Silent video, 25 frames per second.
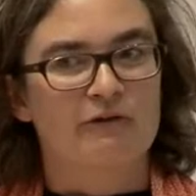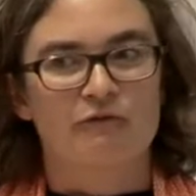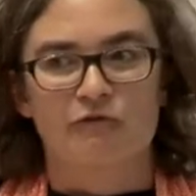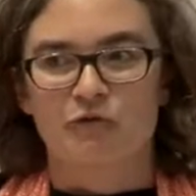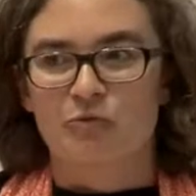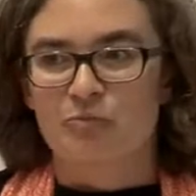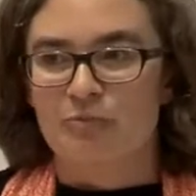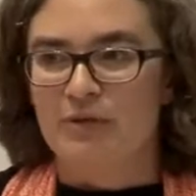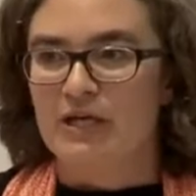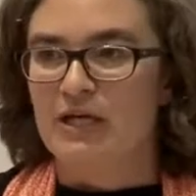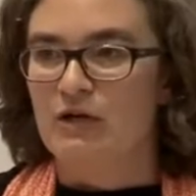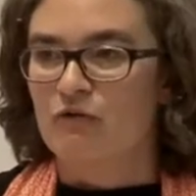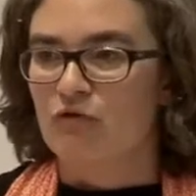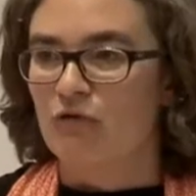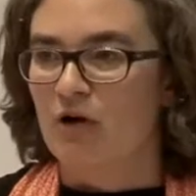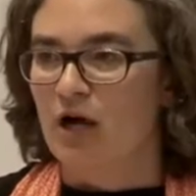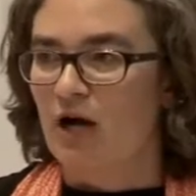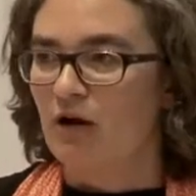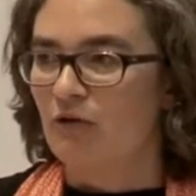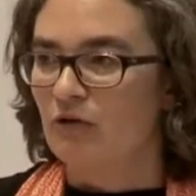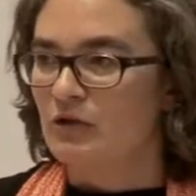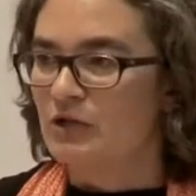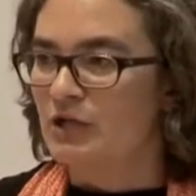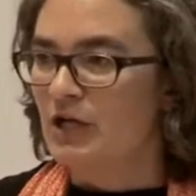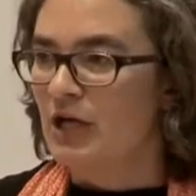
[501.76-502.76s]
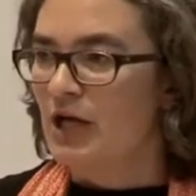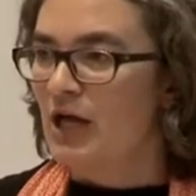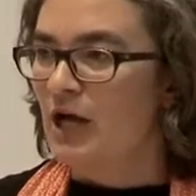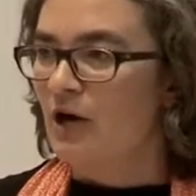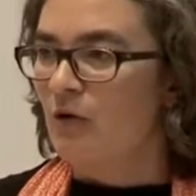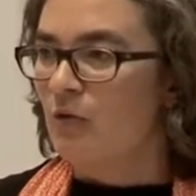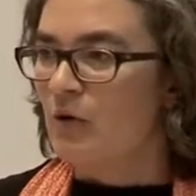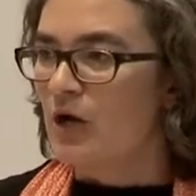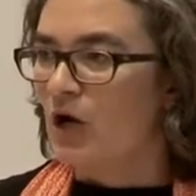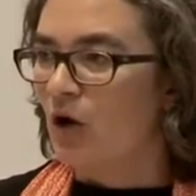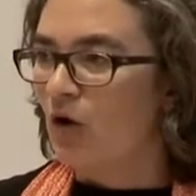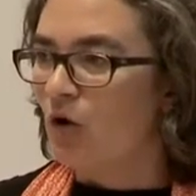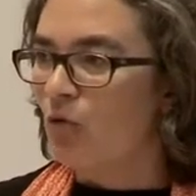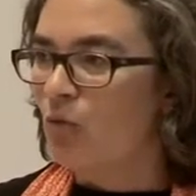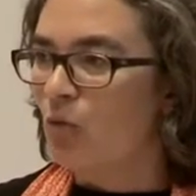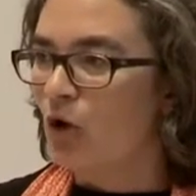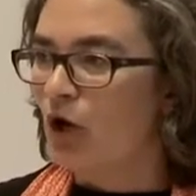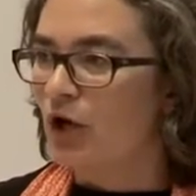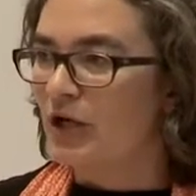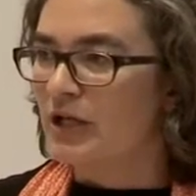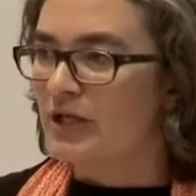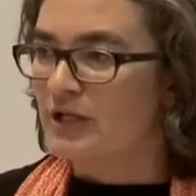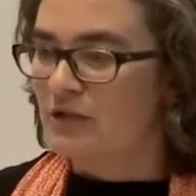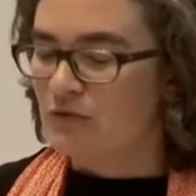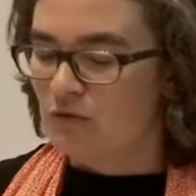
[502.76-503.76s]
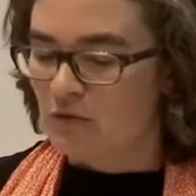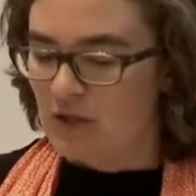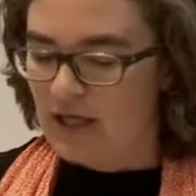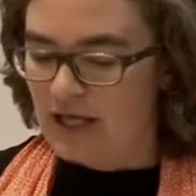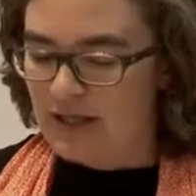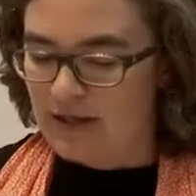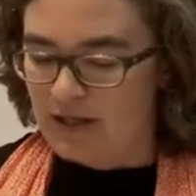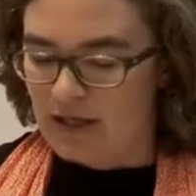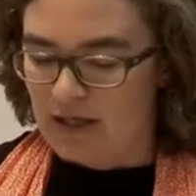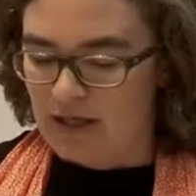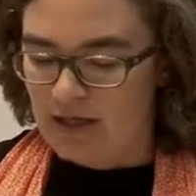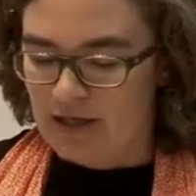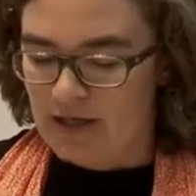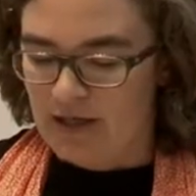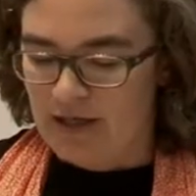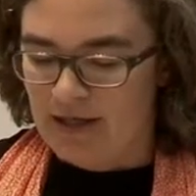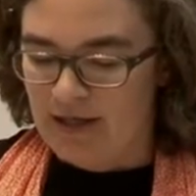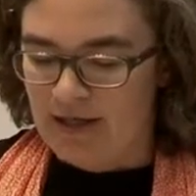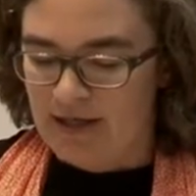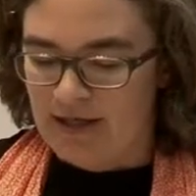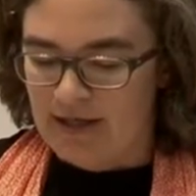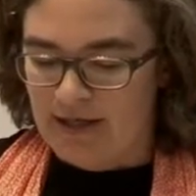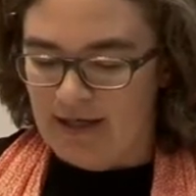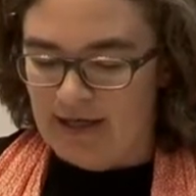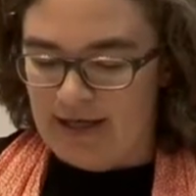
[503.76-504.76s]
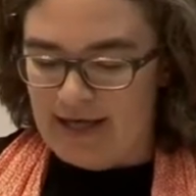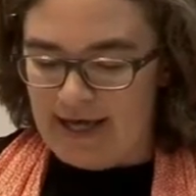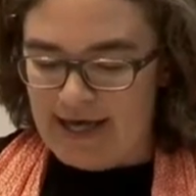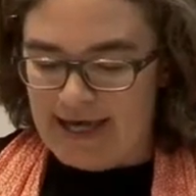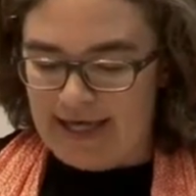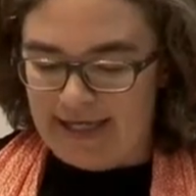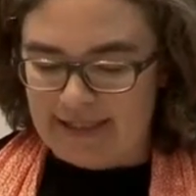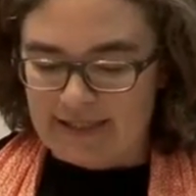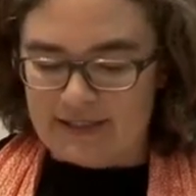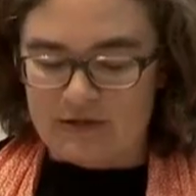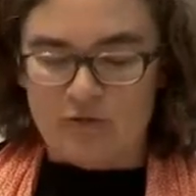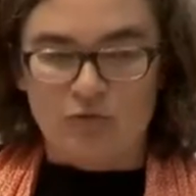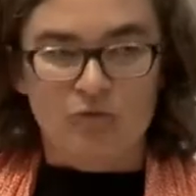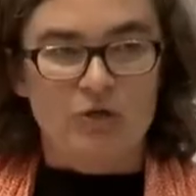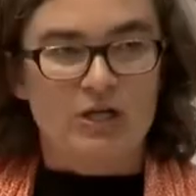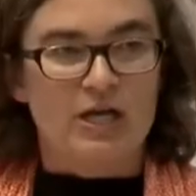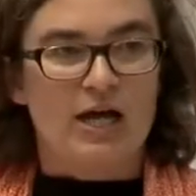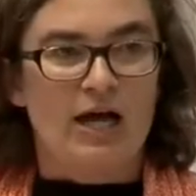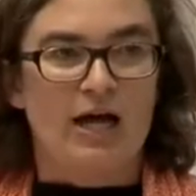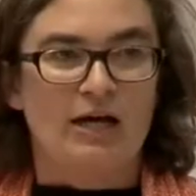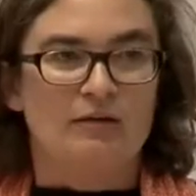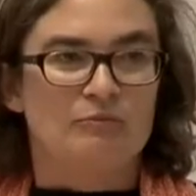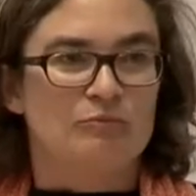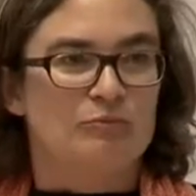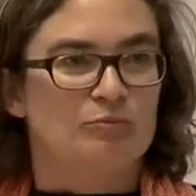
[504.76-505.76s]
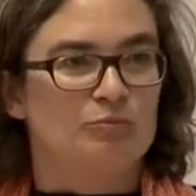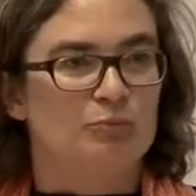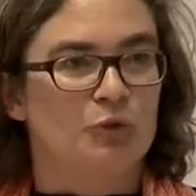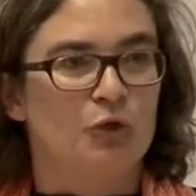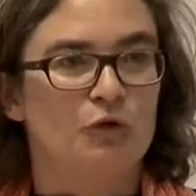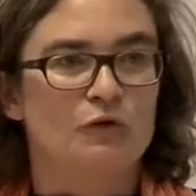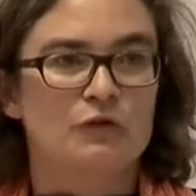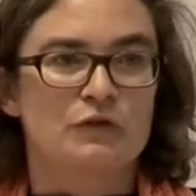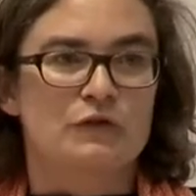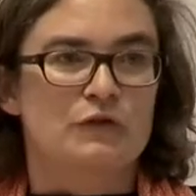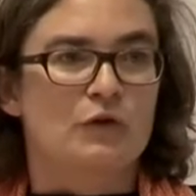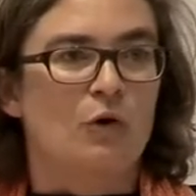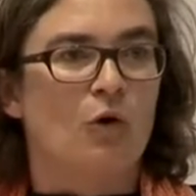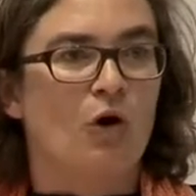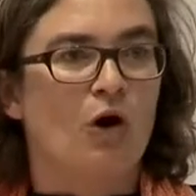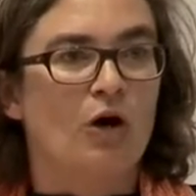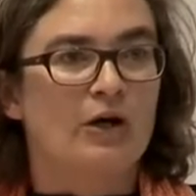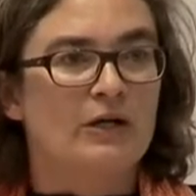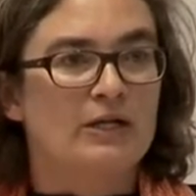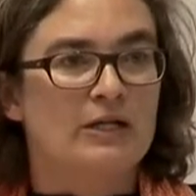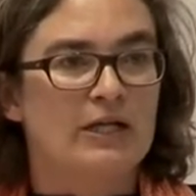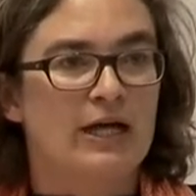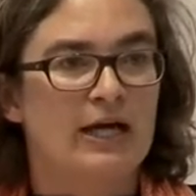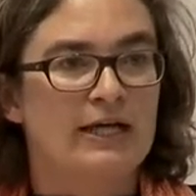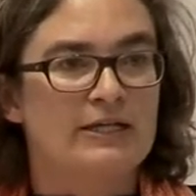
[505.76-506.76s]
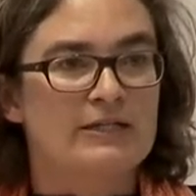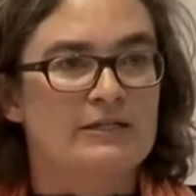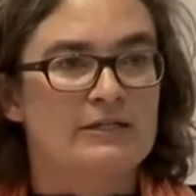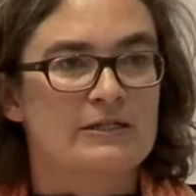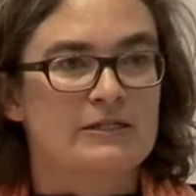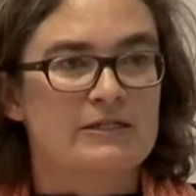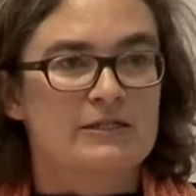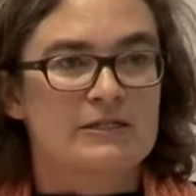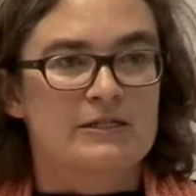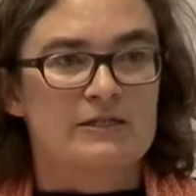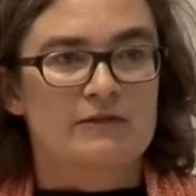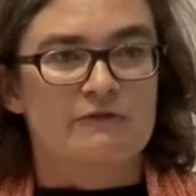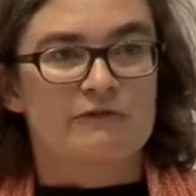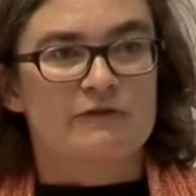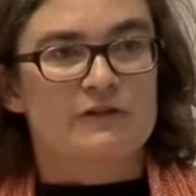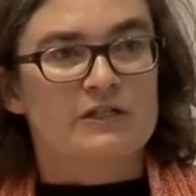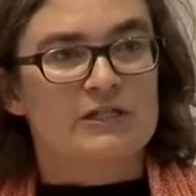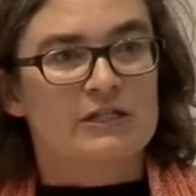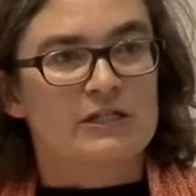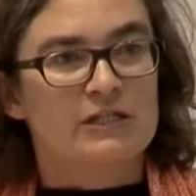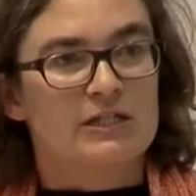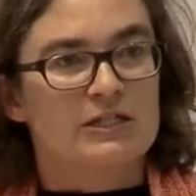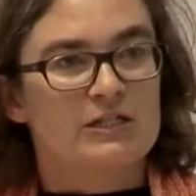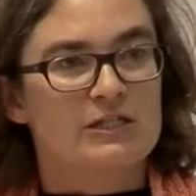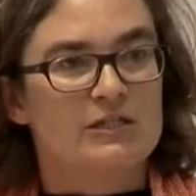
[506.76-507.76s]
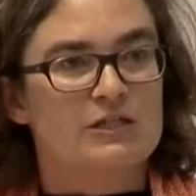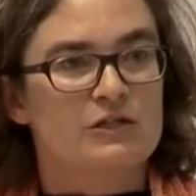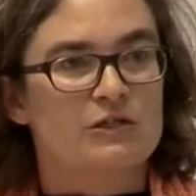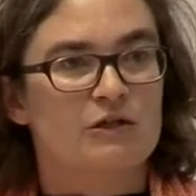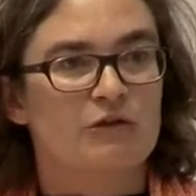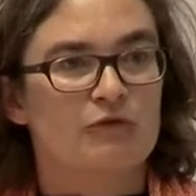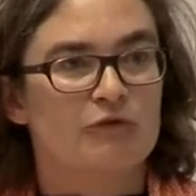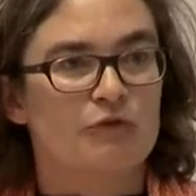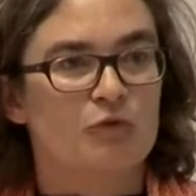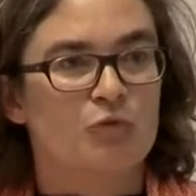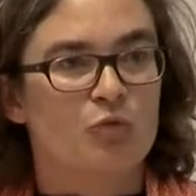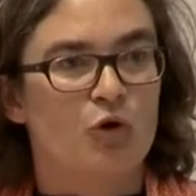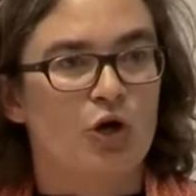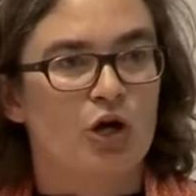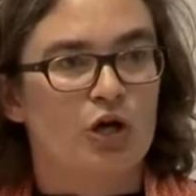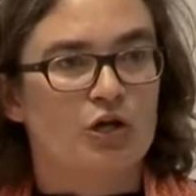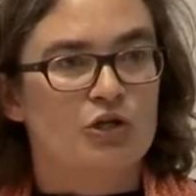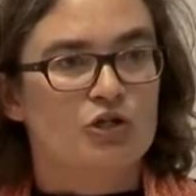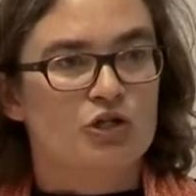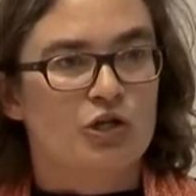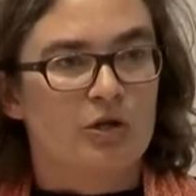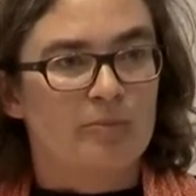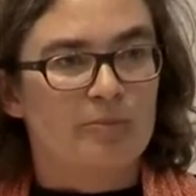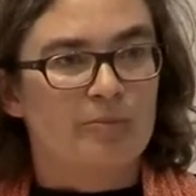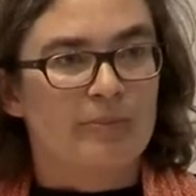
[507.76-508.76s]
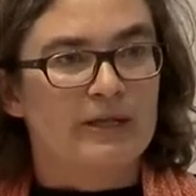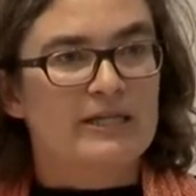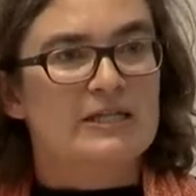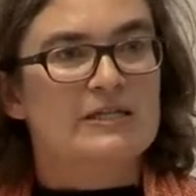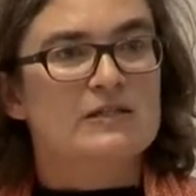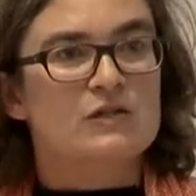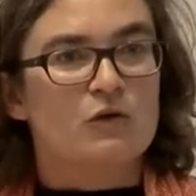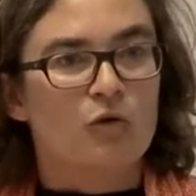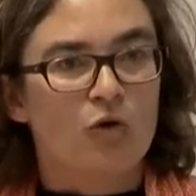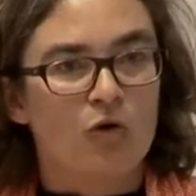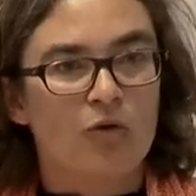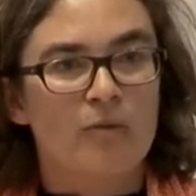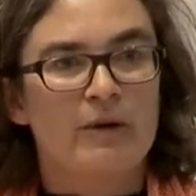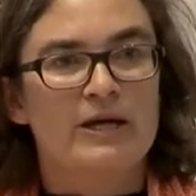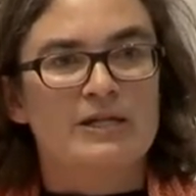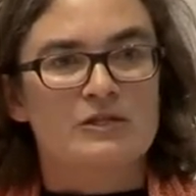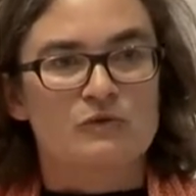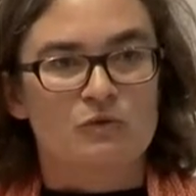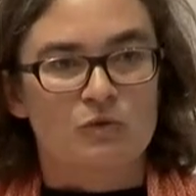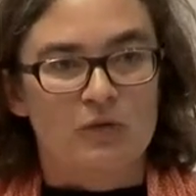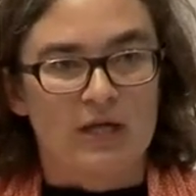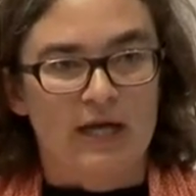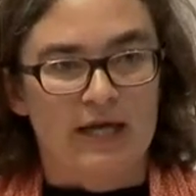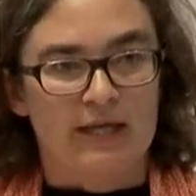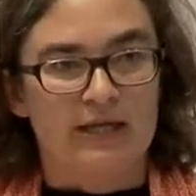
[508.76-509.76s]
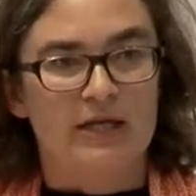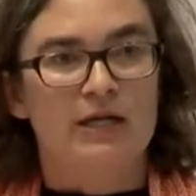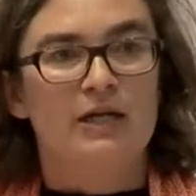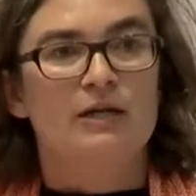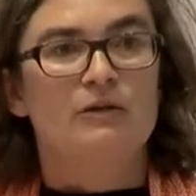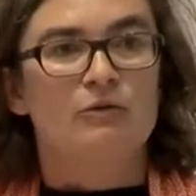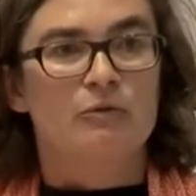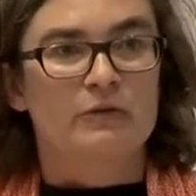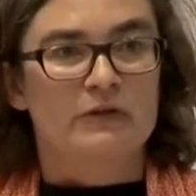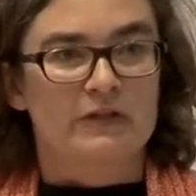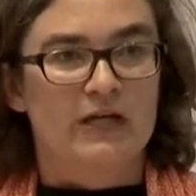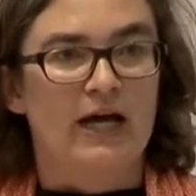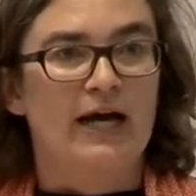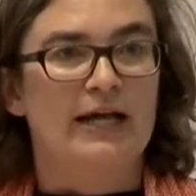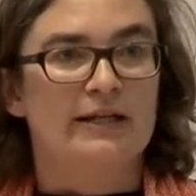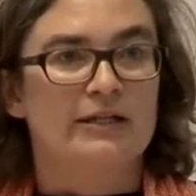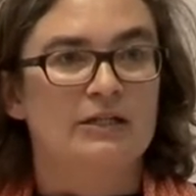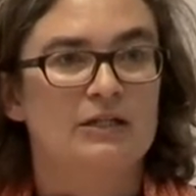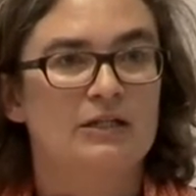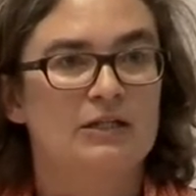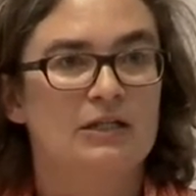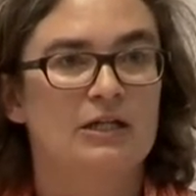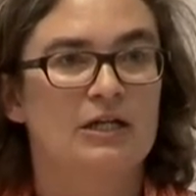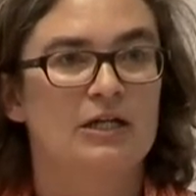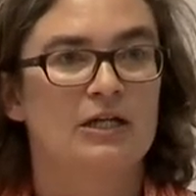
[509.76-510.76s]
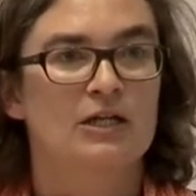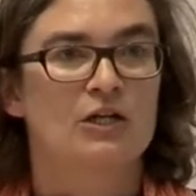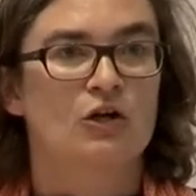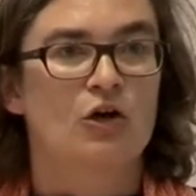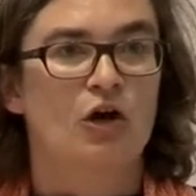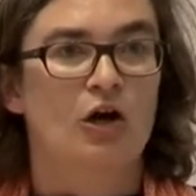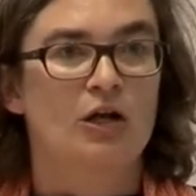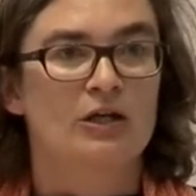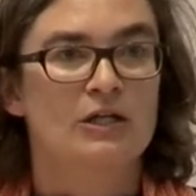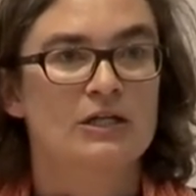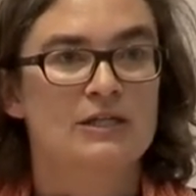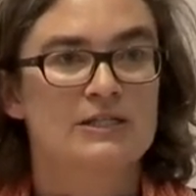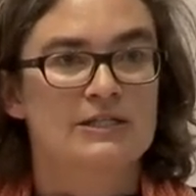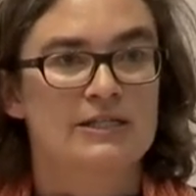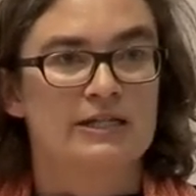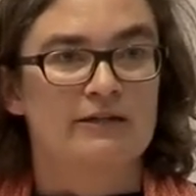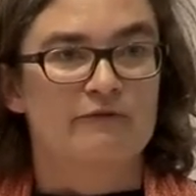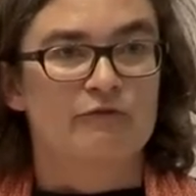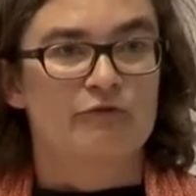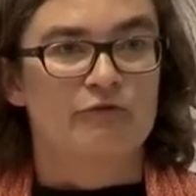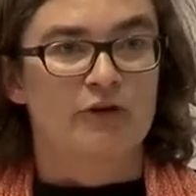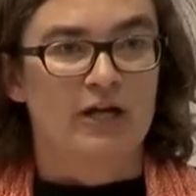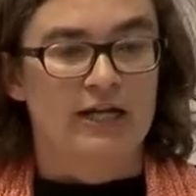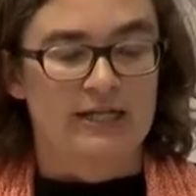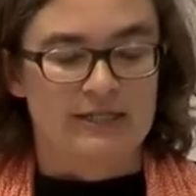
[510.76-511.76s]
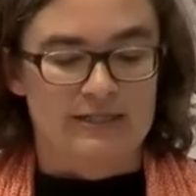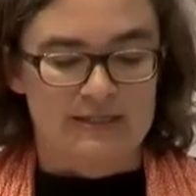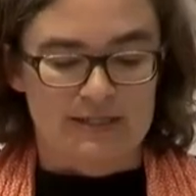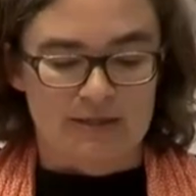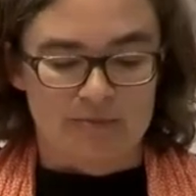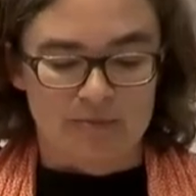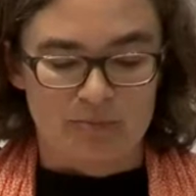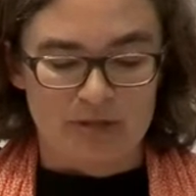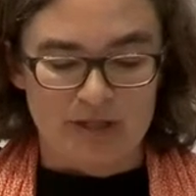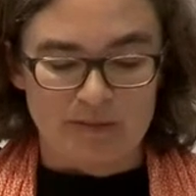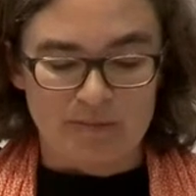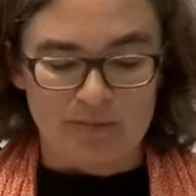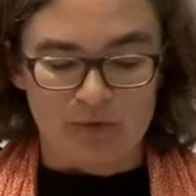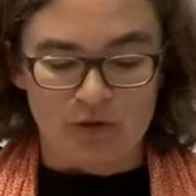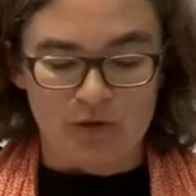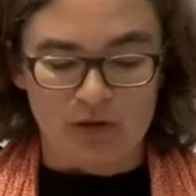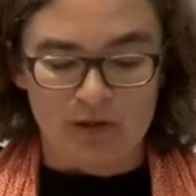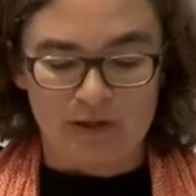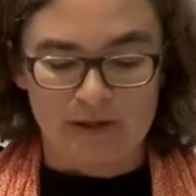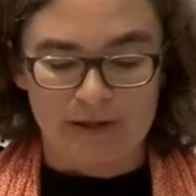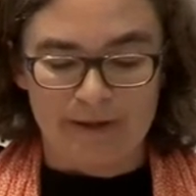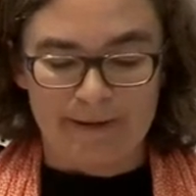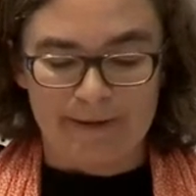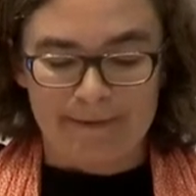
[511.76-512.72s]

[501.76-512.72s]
of the big crowd. We are all working together. And we are both the organizers, the facilitators of the workshop, but it's always together with other colleagues and friends and people.